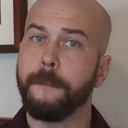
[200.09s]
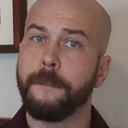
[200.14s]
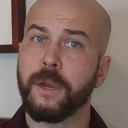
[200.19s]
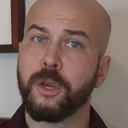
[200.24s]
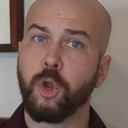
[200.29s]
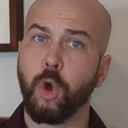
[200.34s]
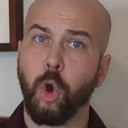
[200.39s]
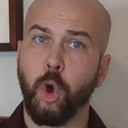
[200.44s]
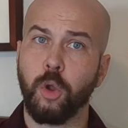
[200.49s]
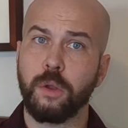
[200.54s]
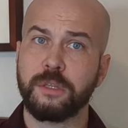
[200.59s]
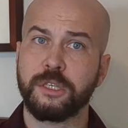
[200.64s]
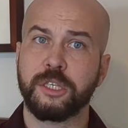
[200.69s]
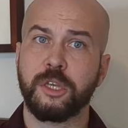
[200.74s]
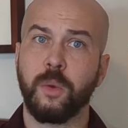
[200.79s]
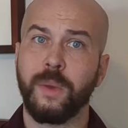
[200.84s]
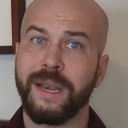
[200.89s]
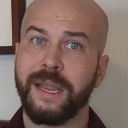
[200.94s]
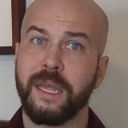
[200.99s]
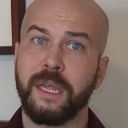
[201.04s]
but
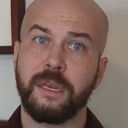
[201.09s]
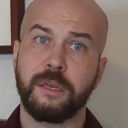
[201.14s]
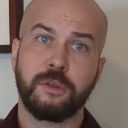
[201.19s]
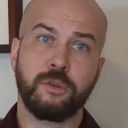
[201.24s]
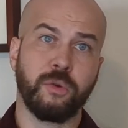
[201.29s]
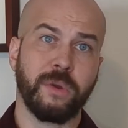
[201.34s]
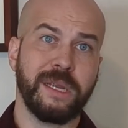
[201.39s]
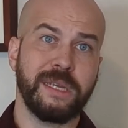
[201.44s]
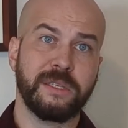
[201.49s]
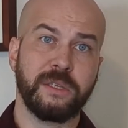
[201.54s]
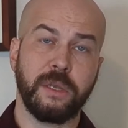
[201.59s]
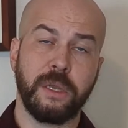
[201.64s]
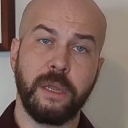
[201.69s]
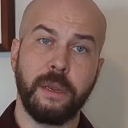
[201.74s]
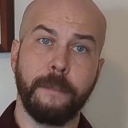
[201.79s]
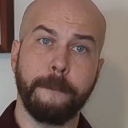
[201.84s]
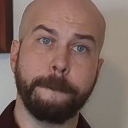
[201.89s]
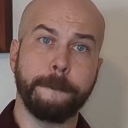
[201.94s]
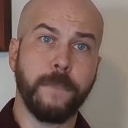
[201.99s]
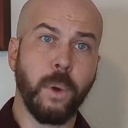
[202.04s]
also an increase
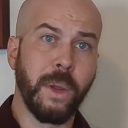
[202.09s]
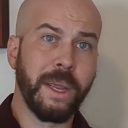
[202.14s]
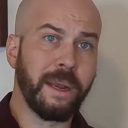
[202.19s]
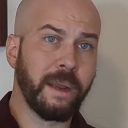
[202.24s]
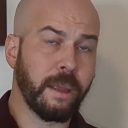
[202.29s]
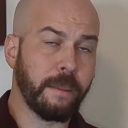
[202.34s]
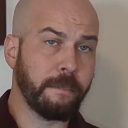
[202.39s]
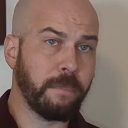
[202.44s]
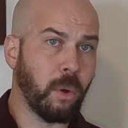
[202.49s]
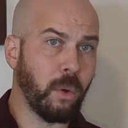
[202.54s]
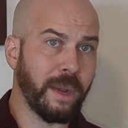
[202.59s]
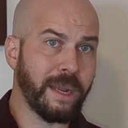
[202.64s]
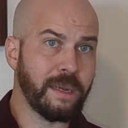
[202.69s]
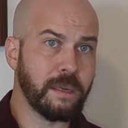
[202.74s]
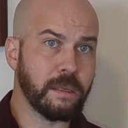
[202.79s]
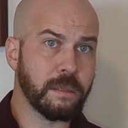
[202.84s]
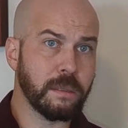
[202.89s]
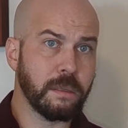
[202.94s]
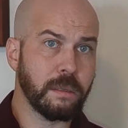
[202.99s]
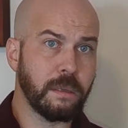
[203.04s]
in boiling
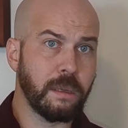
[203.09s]
point.